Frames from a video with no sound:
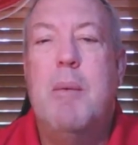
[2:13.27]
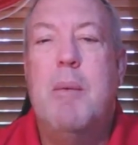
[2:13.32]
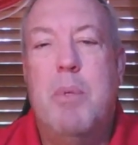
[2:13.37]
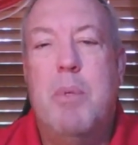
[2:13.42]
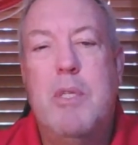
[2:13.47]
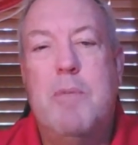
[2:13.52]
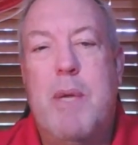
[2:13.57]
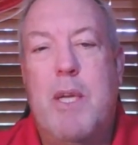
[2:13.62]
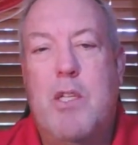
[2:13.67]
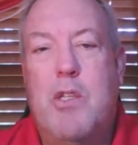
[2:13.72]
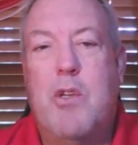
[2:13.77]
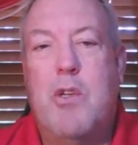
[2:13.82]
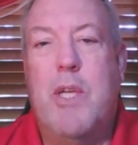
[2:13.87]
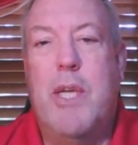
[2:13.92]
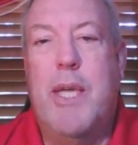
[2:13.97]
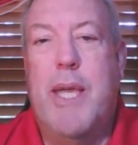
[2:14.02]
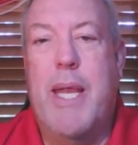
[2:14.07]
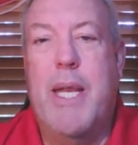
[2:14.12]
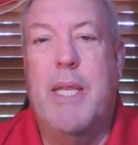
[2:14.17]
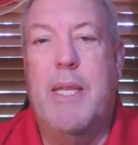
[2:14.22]
please make sure
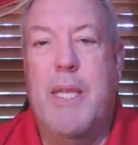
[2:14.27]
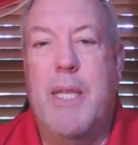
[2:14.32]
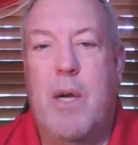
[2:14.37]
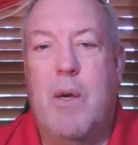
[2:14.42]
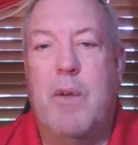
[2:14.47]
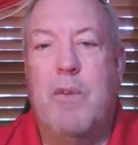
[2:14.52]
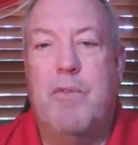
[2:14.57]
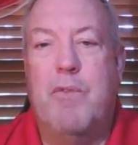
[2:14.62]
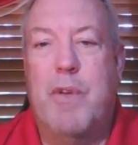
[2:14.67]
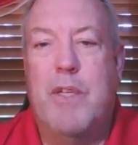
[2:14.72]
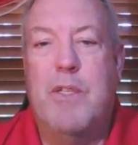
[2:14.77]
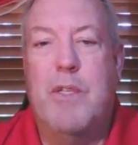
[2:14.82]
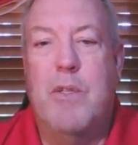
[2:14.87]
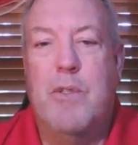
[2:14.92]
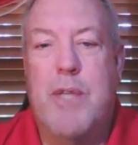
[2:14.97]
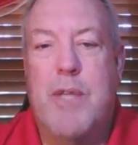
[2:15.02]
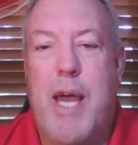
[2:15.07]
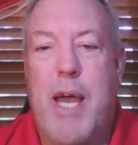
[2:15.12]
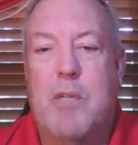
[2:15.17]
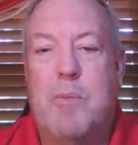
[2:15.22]
you get in there and fix
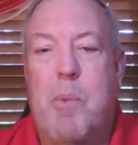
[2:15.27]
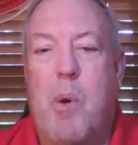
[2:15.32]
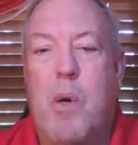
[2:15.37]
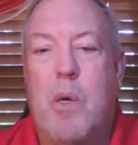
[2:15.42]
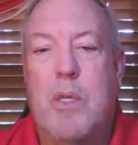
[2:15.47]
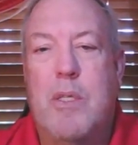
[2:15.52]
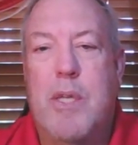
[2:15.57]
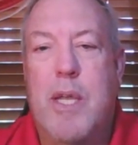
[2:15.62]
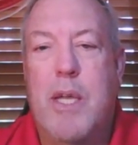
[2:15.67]
those dash bars.